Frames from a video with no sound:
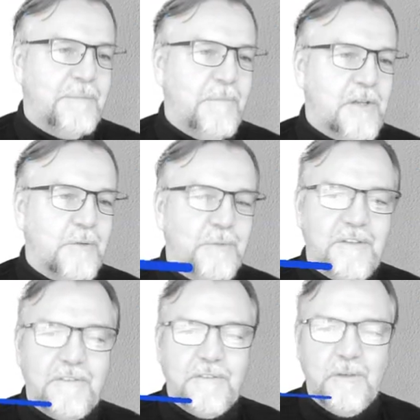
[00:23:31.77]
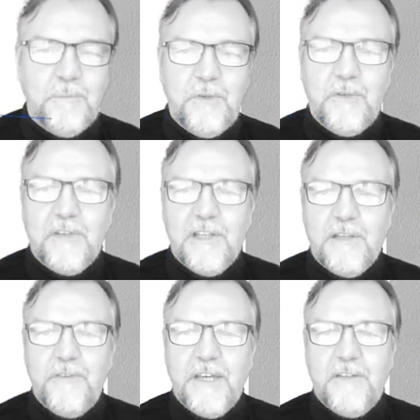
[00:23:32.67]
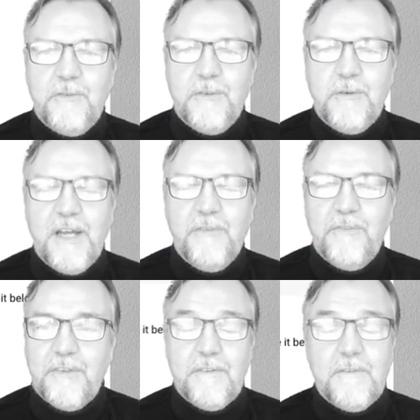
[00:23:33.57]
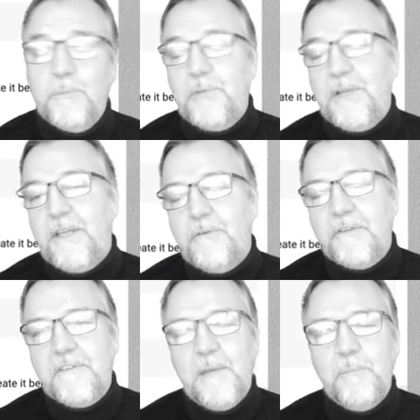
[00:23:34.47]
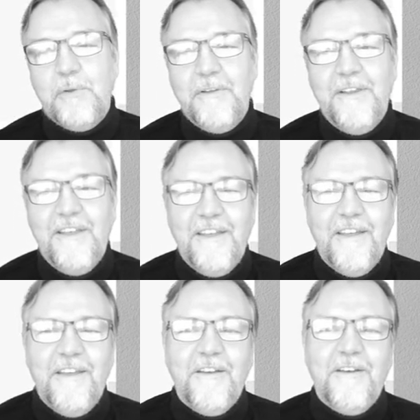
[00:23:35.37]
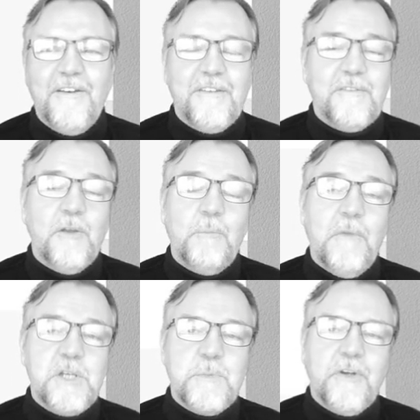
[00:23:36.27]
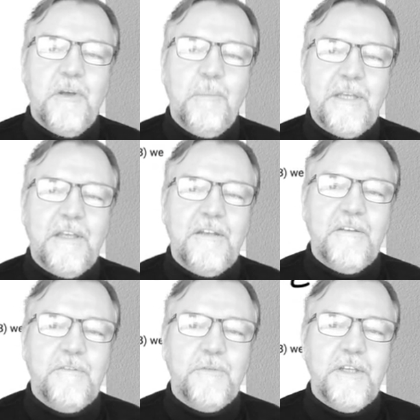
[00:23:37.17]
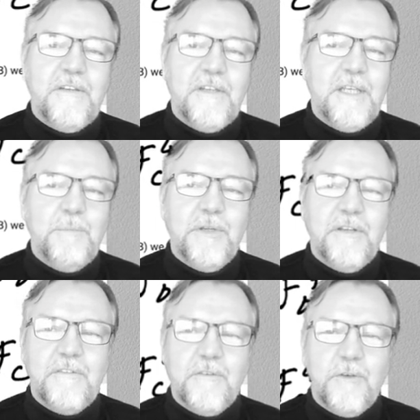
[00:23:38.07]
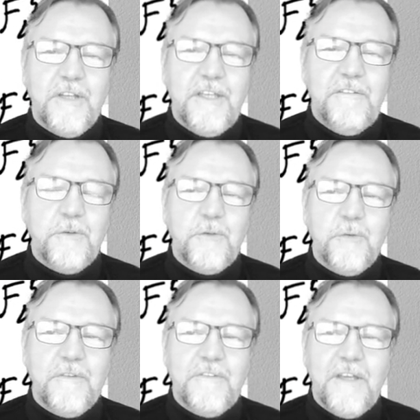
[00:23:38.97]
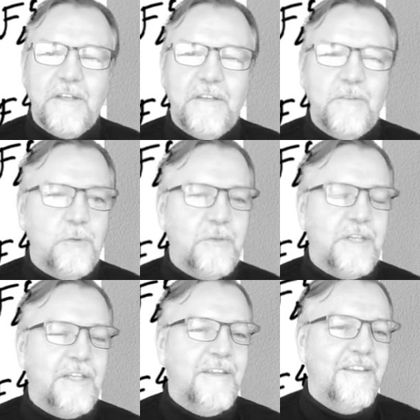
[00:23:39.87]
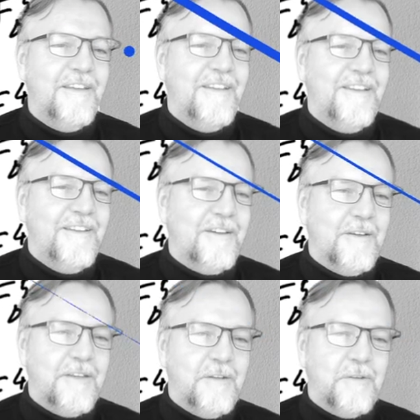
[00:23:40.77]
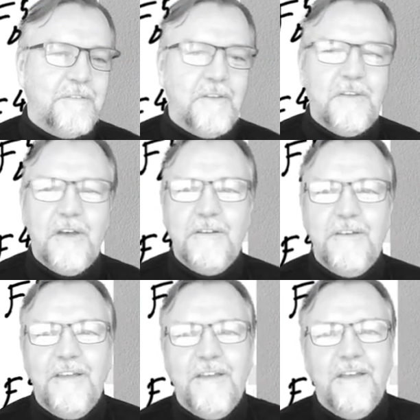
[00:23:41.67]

modeled with this beautiful little factor graph. It's a planar example. It's not much more complicated in 3D, but it's sort of easier to understand in 2D. Here is the dog,